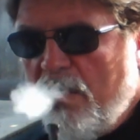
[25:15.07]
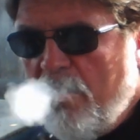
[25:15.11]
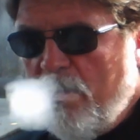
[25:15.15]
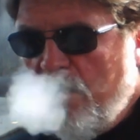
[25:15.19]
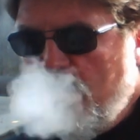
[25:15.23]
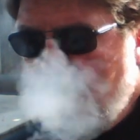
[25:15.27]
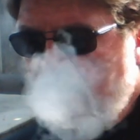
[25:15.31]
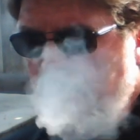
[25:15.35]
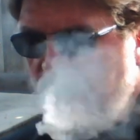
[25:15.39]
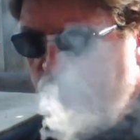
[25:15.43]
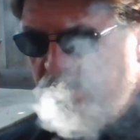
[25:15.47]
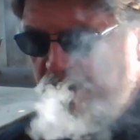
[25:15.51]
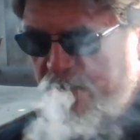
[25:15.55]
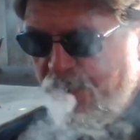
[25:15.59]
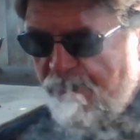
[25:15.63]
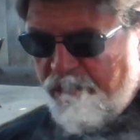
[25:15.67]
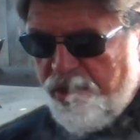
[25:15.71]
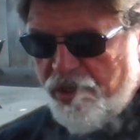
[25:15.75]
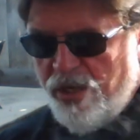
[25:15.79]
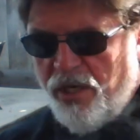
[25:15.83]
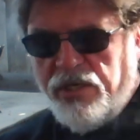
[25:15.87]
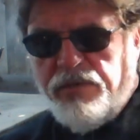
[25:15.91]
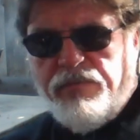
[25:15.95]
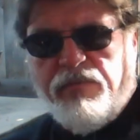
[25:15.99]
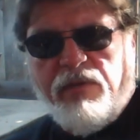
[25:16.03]
One is the
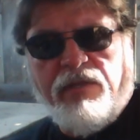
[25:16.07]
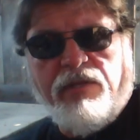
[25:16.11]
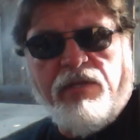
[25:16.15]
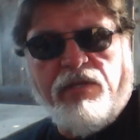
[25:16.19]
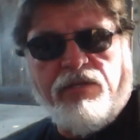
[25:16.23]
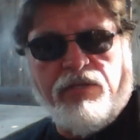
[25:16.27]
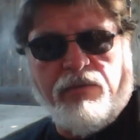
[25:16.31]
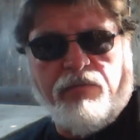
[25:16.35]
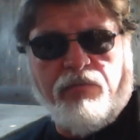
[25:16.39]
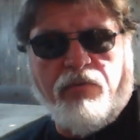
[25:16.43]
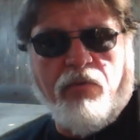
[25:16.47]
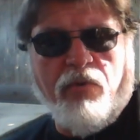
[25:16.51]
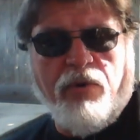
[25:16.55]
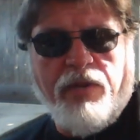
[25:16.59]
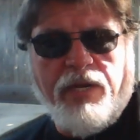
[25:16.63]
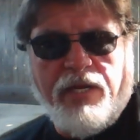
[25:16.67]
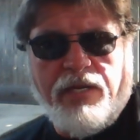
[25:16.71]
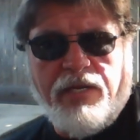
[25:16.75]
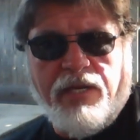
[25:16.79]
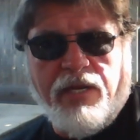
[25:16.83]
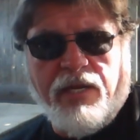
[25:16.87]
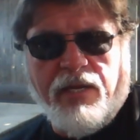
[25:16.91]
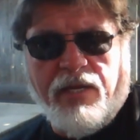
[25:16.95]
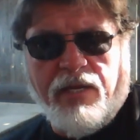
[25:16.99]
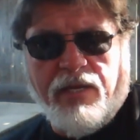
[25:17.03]
judgment that's
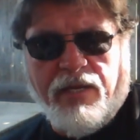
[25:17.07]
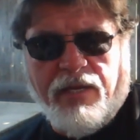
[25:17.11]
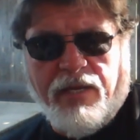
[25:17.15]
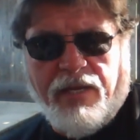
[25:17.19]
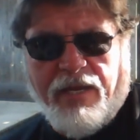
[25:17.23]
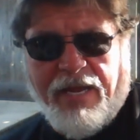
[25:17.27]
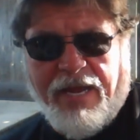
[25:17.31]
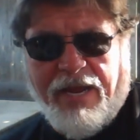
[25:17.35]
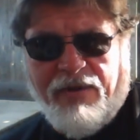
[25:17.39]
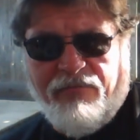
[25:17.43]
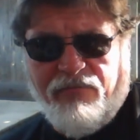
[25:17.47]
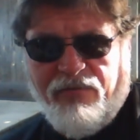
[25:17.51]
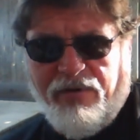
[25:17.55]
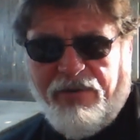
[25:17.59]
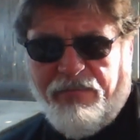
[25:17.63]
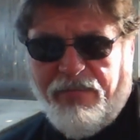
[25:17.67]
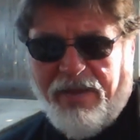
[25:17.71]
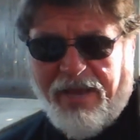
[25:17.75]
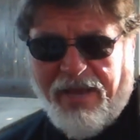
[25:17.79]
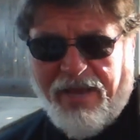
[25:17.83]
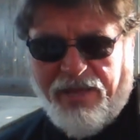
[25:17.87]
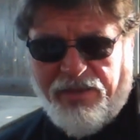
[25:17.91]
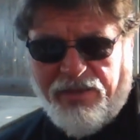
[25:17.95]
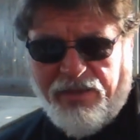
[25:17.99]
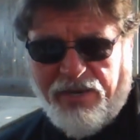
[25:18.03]
appointed to every
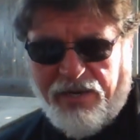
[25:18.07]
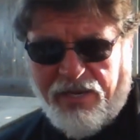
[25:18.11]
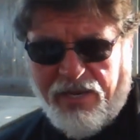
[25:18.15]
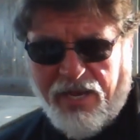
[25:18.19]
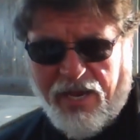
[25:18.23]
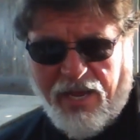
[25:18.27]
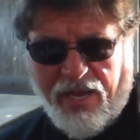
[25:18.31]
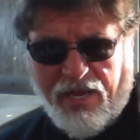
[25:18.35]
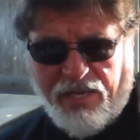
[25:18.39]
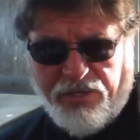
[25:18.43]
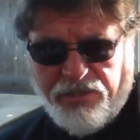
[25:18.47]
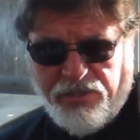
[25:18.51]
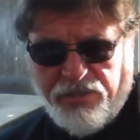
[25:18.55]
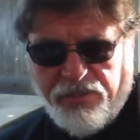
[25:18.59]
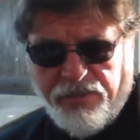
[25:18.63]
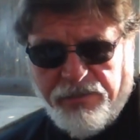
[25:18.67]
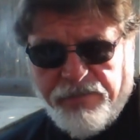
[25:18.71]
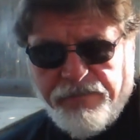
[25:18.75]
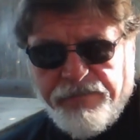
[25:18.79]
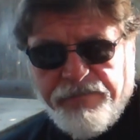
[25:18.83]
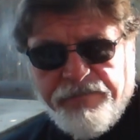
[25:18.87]
man that dies